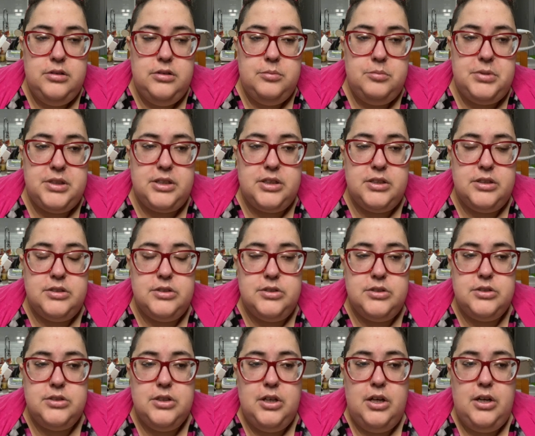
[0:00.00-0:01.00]

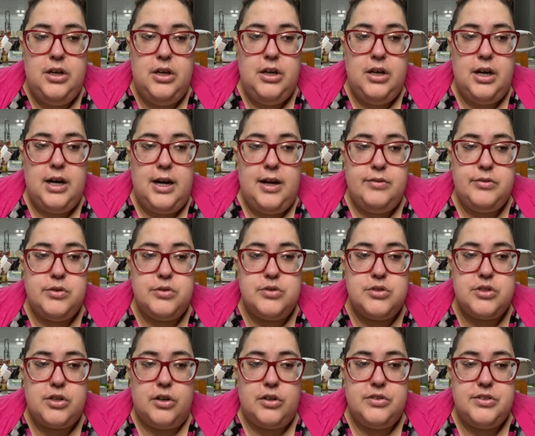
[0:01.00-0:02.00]
because I have to
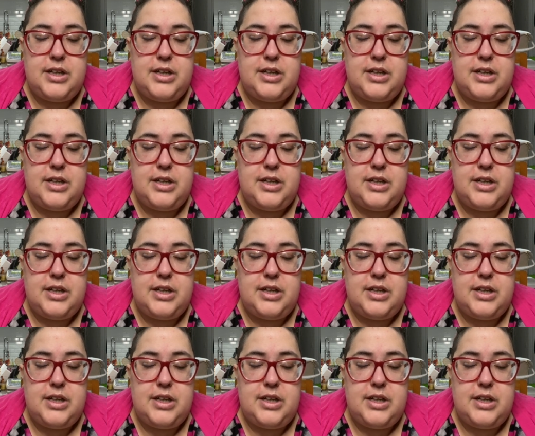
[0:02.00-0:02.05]
start